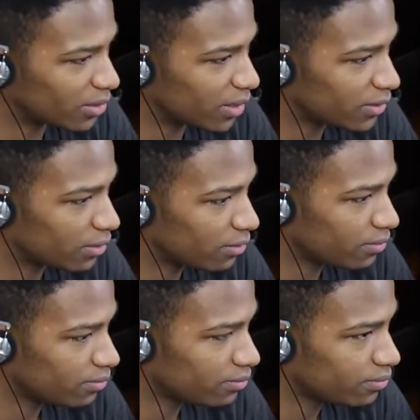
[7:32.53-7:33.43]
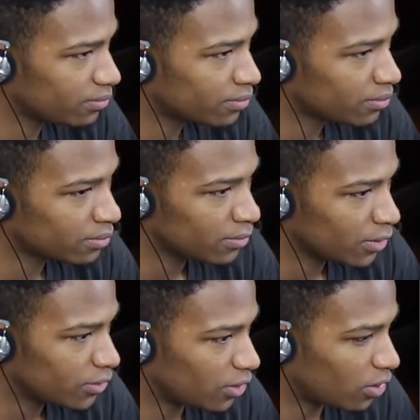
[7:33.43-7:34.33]
says here.
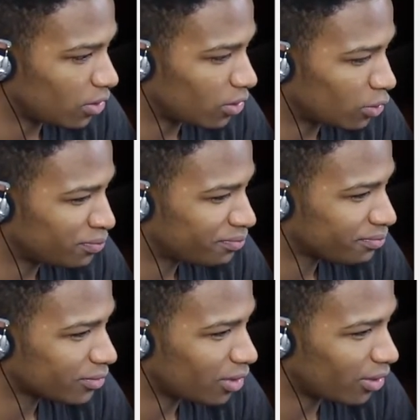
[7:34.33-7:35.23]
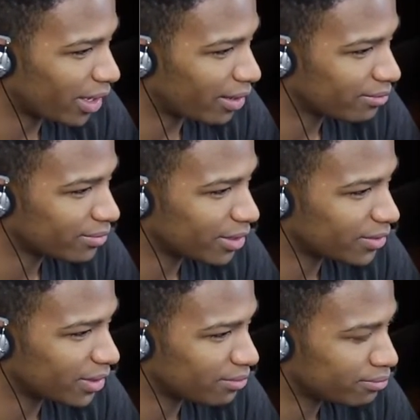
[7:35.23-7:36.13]
So, okay, let's
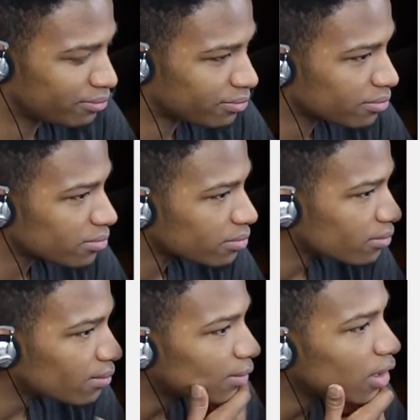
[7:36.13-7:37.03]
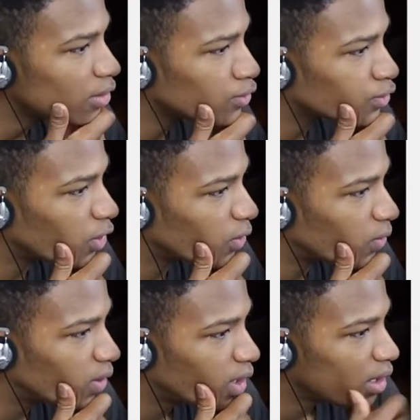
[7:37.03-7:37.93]
see.
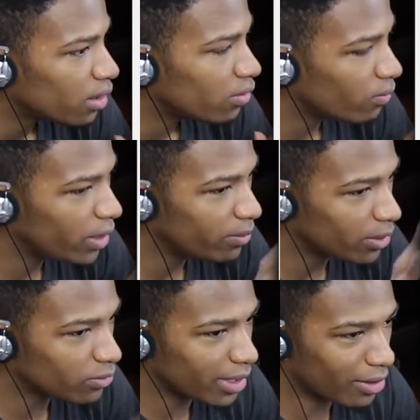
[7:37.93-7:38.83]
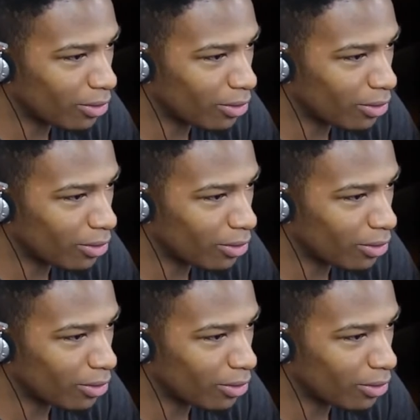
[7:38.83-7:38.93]
So, we went through that